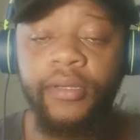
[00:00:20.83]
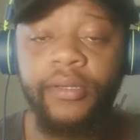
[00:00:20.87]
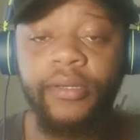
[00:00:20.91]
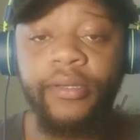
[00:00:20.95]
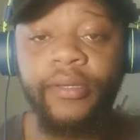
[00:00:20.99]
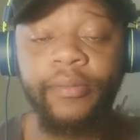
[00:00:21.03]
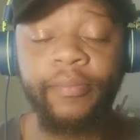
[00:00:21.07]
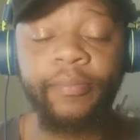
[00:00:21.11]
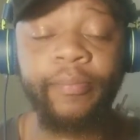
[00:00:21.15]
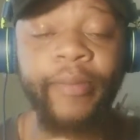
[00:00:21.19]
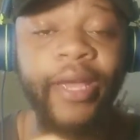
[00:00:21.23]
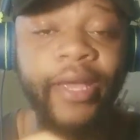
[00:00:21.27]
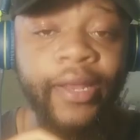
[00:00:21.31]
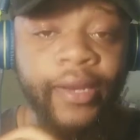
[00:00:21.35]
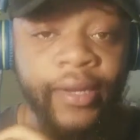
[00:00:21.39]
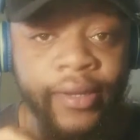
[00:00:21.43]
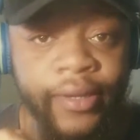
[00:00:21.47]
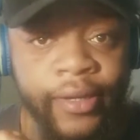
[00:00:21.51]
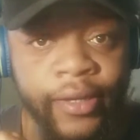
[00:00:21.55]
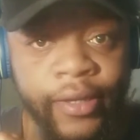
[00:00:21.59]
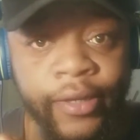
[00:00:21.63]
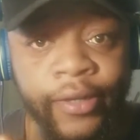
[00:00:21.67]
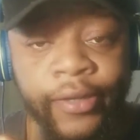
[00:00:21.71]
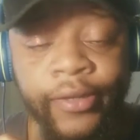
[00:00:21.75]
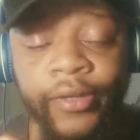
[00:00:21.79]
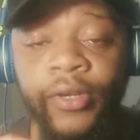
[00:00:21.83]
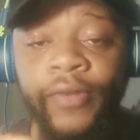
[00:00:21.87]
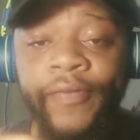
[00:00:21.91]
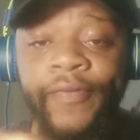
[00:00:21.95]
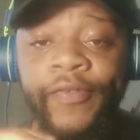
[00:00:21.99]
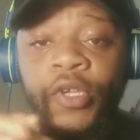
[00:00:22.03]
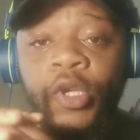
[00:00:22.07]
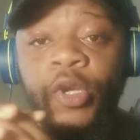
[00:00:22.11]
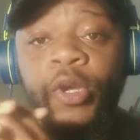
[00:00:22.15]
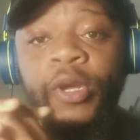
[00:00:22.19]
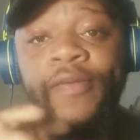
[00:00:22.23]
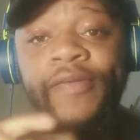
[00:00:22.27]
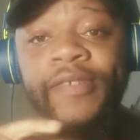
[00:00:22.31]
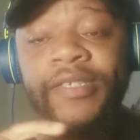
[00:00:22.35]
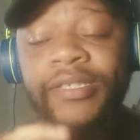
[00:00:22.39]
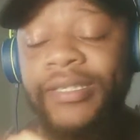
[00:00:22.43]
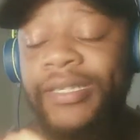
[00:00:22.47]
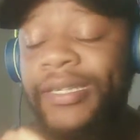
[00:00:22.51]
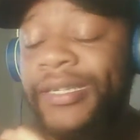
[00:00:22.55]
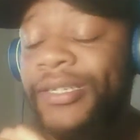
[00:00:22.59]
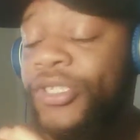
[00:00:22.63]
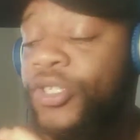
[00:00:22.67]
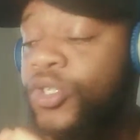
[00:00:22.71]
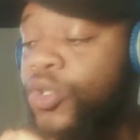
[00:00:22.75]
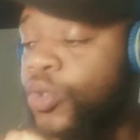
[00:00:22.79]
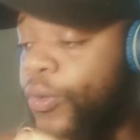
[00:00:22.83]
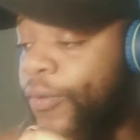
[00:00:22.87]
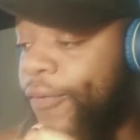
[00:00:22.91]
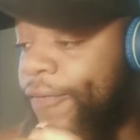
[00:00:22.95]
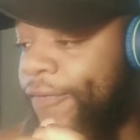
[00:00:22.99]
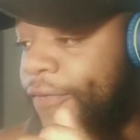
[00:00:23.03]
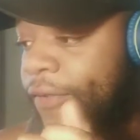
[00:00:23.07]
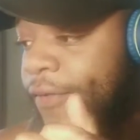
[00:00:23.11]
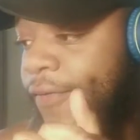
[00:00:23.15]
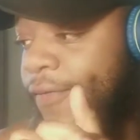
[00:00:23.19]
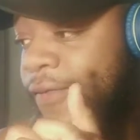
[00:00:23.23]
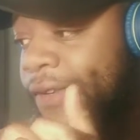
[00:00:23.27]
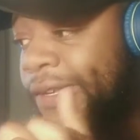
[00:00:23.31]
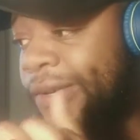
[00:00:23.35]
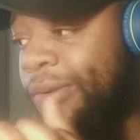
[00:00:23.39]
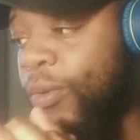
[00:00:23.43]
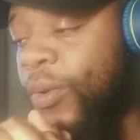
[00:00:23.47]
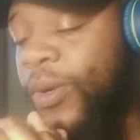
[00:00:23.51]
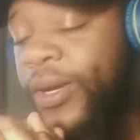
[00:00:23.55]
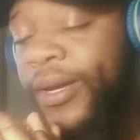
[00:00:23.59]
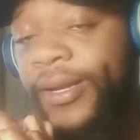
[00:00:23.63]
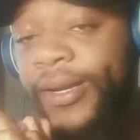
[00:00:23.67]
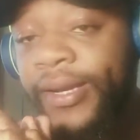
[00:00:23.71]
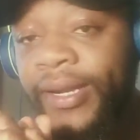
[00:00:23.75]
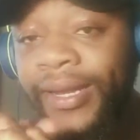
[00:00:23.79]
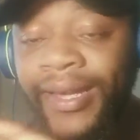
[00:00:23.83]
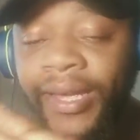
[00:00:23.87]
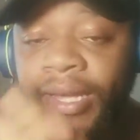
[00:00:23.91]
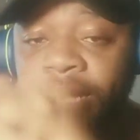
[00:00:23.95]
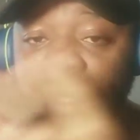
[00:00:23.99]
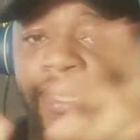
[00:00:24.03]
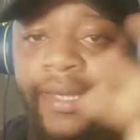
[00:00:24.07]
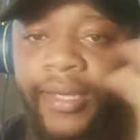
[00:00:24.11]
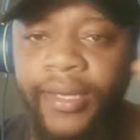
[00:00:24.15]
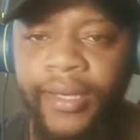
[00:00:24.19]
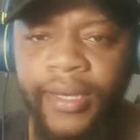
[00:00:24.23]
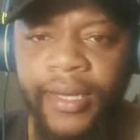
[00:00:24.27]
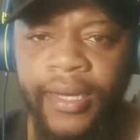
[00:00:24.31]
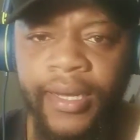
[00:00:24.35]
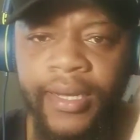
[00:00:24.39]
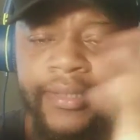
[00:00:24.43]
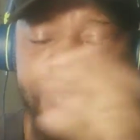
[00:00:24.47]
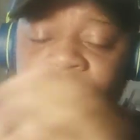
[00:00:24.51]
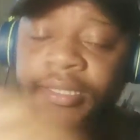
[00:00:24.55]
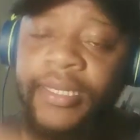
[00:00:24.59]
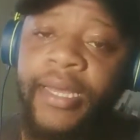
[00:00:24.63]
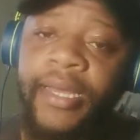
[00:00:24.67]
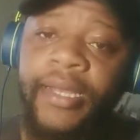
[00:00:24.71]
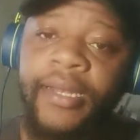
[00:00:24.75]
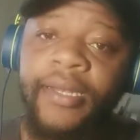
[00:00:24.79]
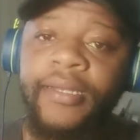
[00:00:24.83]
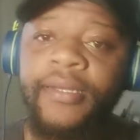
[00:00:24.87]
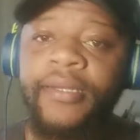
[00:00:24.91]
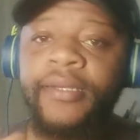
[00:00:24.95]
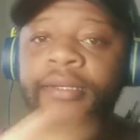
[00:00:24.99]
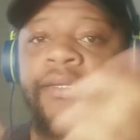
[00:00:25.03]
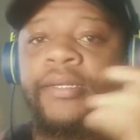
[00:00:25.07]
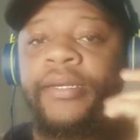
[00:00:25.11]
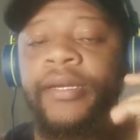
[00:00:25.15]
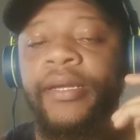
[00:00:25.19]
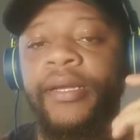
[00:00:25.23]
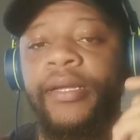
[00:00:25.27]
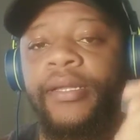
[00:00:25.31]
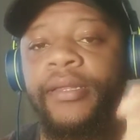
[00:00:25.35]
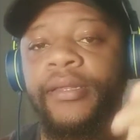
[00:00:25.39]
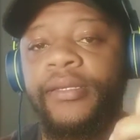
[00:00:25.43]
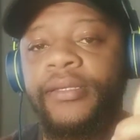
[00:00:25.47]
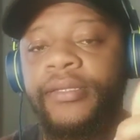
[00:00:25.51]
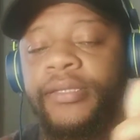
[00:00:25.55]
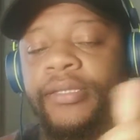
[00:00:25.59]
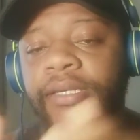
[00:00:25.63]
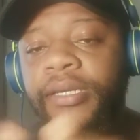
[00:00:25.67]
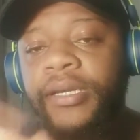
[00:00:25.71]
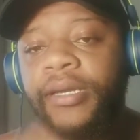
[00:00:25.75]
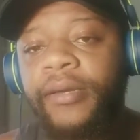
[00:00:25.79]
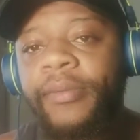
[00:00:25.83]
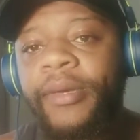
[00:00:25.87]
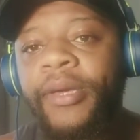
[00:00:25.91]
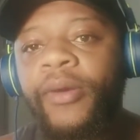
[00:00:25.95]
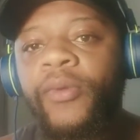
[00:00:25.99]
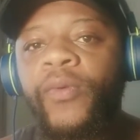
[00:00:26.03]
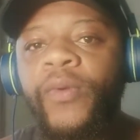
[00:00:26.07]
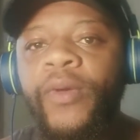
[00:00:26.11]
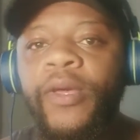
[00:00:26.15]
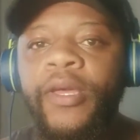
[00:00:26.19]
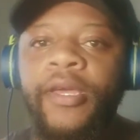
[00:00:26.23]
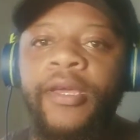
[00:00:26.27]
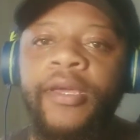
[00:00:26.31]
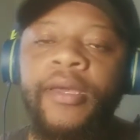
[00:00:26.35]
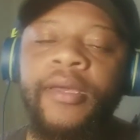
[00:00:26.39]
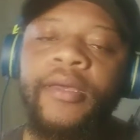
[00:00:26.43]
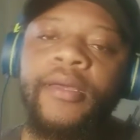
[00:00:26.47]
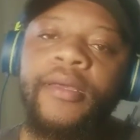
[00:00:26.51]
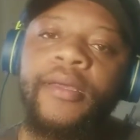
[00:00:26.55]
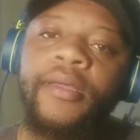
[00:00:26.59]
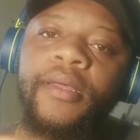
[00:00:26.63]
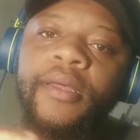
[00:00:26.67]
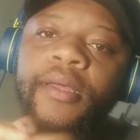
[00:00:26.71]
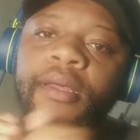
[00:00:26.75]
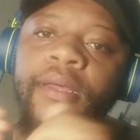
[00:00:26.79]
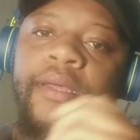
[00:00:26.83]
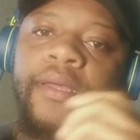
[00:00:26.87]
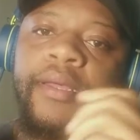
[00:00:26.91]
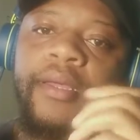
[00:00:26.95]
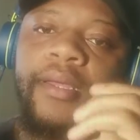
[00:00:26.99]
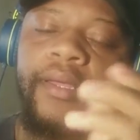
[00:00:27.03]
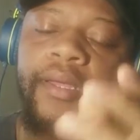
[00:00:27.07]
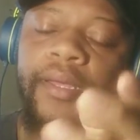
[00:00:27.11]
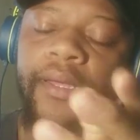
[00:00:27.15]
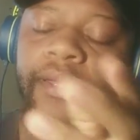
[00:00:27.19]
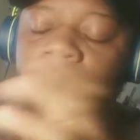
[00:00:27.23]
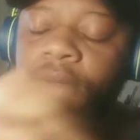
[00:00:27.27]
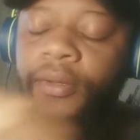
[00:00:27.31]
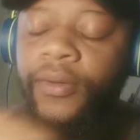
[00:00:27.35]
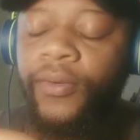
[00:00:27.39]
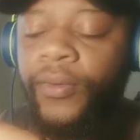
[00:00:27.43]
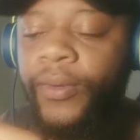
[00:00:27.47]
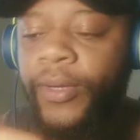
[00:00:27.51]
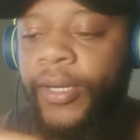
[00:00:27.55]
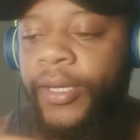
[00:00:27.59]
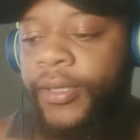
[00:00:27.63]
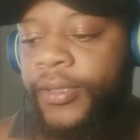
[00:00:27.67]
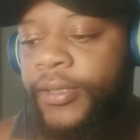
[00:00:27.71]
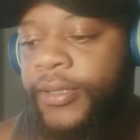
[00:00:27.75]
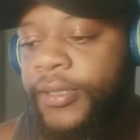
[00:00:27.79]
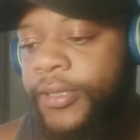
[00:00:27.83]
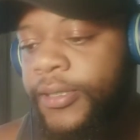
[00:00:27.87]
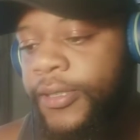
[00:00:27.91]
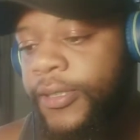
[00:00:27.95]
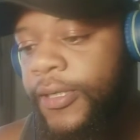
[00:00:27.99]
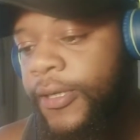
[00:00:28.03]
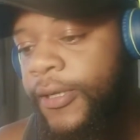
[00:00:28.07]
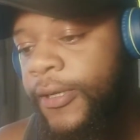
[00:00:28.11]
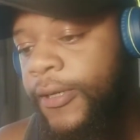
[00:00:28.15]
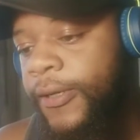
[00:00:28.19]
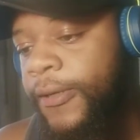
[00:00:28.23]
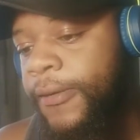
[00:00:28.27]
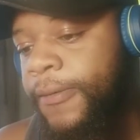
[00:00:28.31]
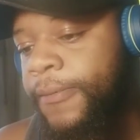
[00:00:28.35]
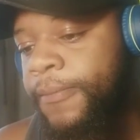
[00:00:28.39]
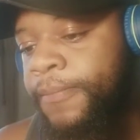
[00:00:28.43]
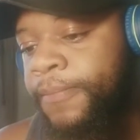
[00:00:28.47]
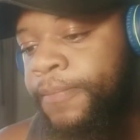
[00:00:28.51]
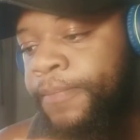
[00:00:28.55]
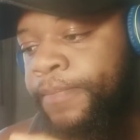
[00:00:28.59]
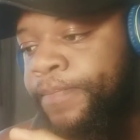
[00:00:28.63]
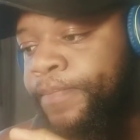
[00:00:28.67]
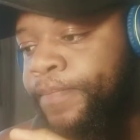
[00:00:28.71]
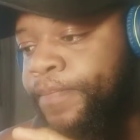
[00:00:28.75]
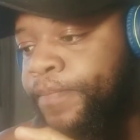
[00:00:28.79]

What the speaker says: the main card of UFC 251, Yas Island, this coming week. Cannot wait. And